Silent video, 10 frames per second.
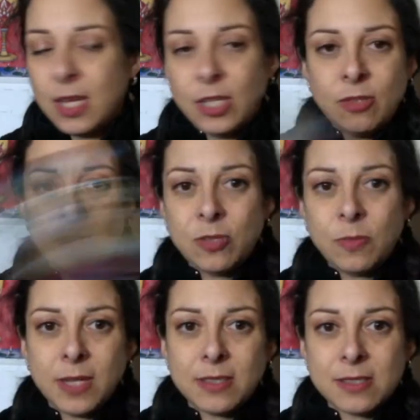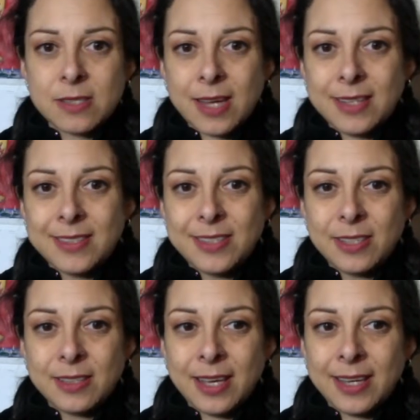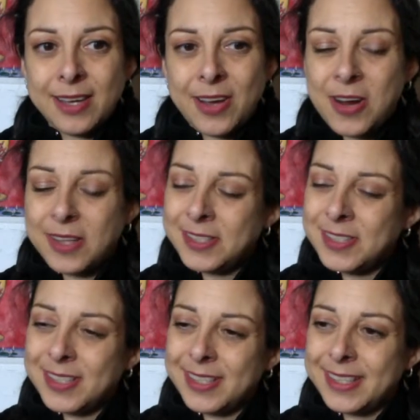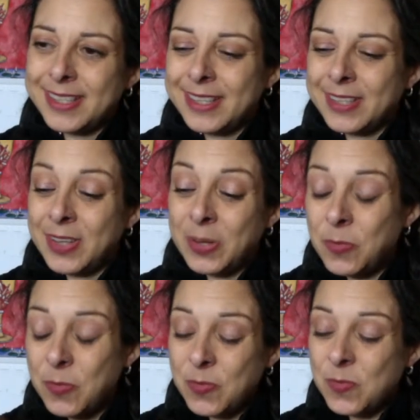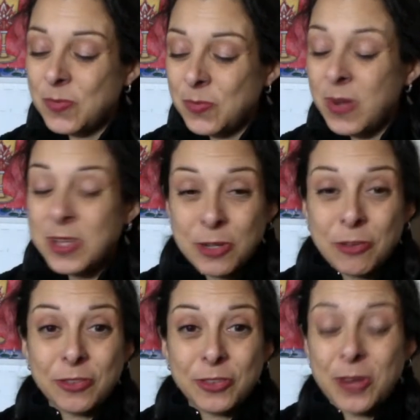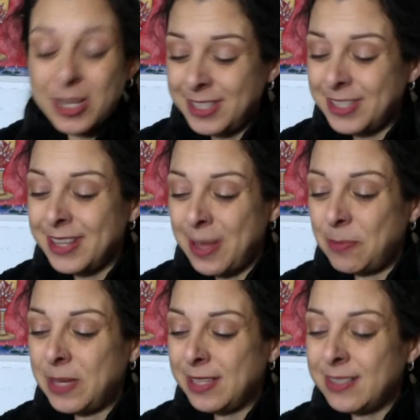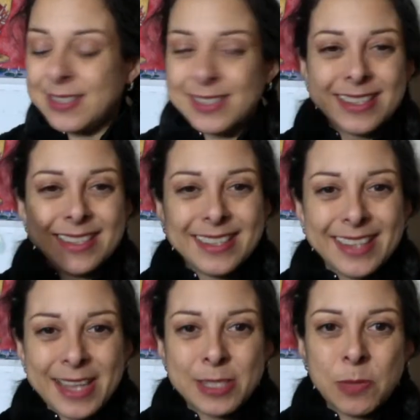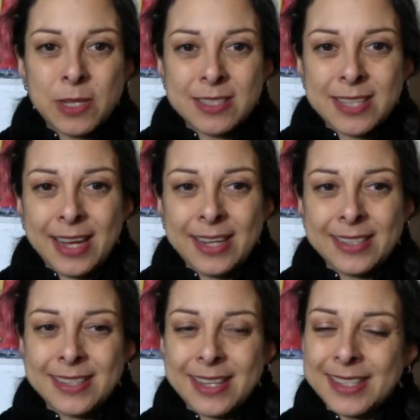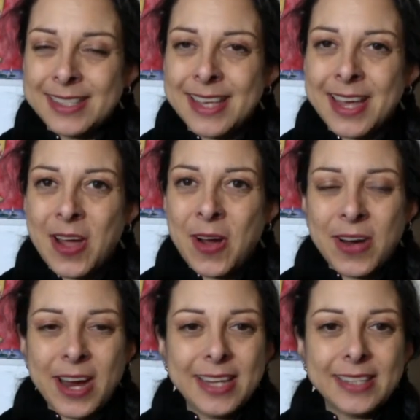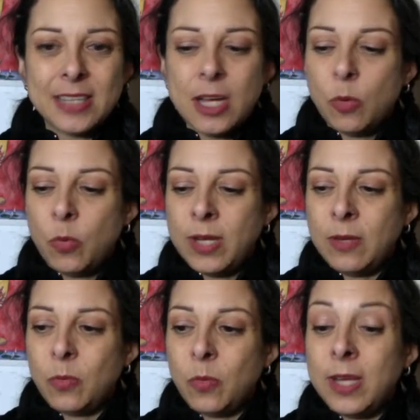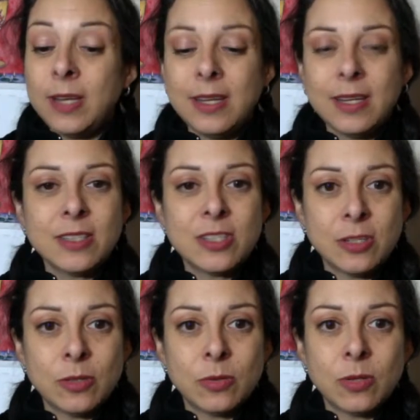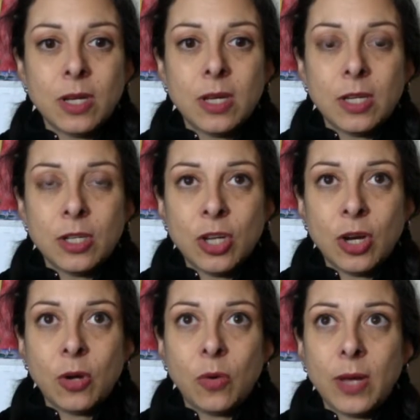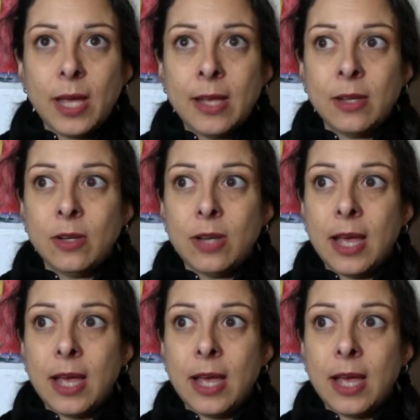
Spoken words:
you two might decide, like, all right, let's, like, once that peace has been attained, then it's like, all right, we need to go and